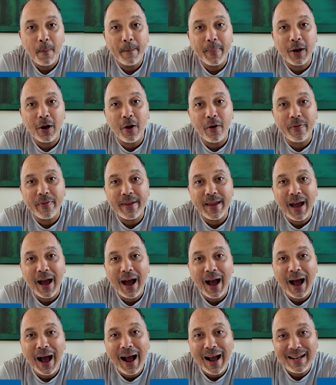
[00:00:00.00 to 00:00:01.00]
But on the
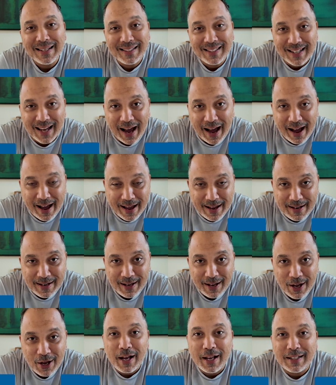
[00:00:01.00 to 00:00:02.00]
high side,